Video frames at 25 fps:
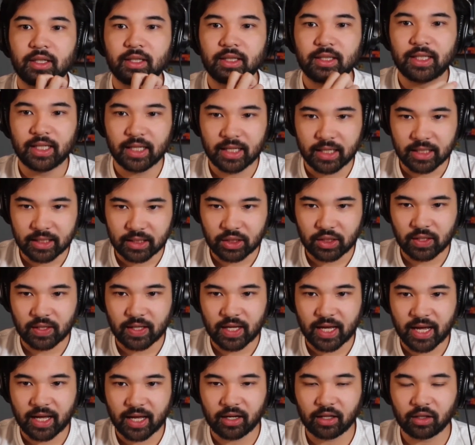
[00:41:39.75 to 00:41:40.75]
get into
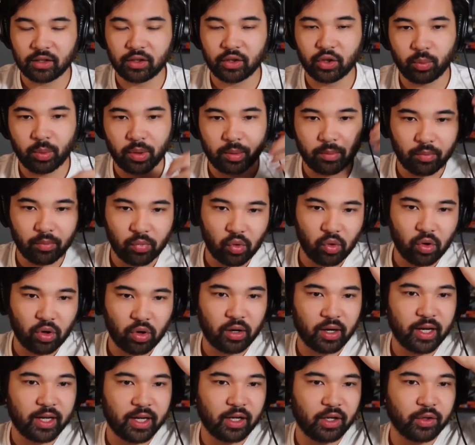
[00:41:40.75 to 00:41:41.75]
that a little bit
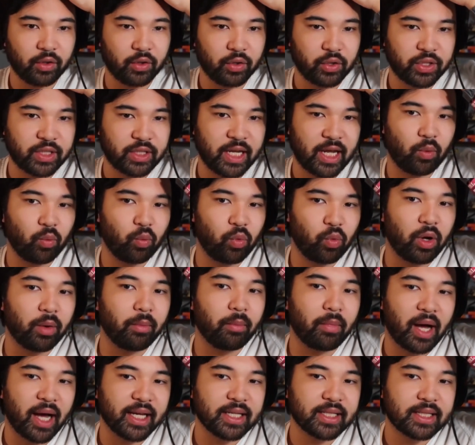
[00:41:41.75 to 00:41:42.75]
more and understand what
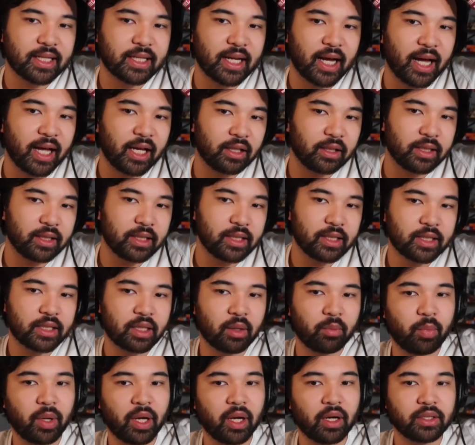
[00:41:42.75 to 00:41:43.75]
my style is
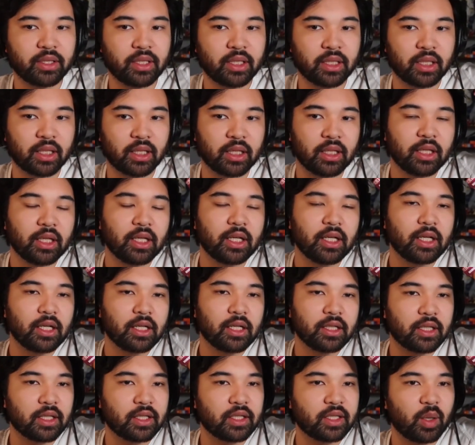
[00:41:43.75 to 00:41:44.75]
compared to
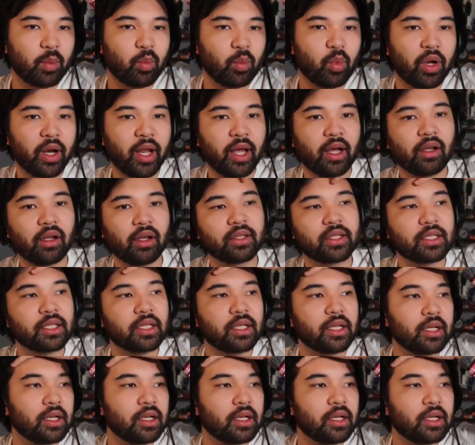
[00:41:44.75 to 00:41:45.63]
someone else.